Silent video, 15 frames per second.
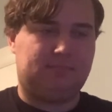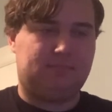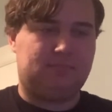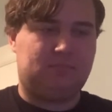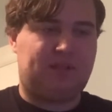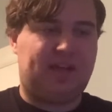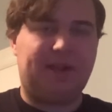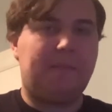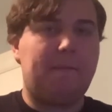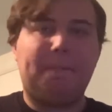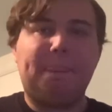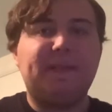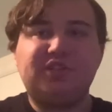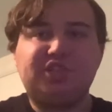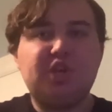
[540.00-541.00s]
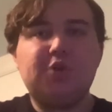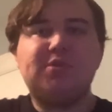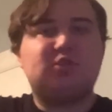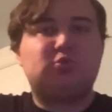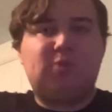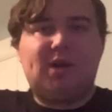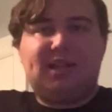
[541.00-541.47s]
Like she
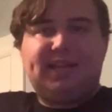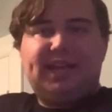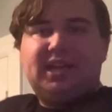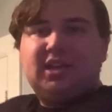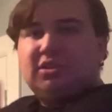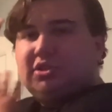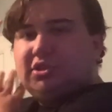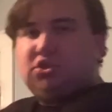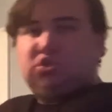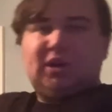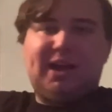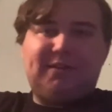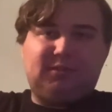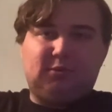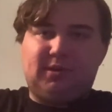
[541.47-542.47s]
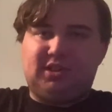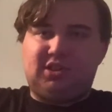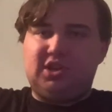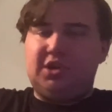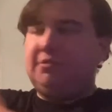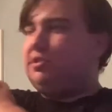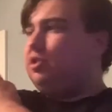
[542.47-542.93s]
was willing to travel with
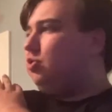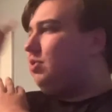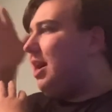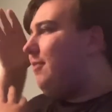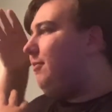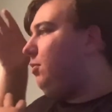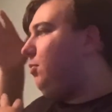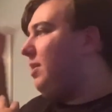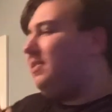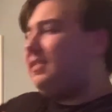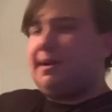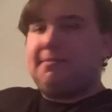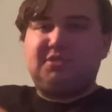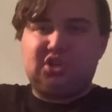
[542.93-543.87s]
Newt, travel with them to